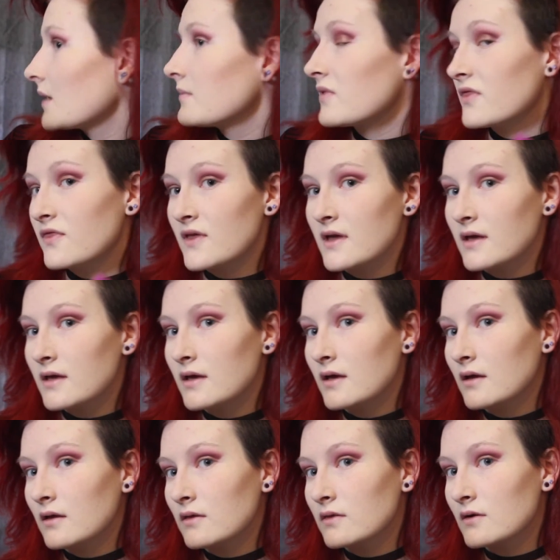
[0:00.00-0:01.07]
I'm
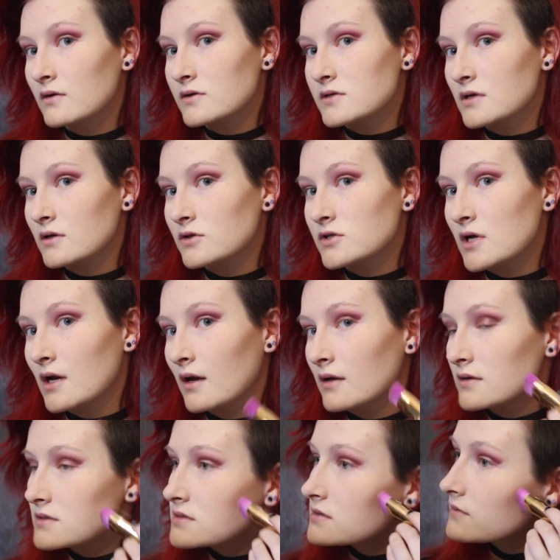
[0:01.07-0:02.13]
thinking there's a
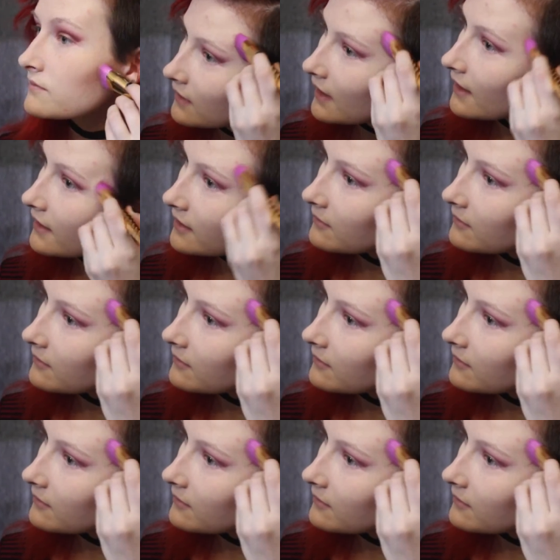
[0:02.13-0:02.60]
chance that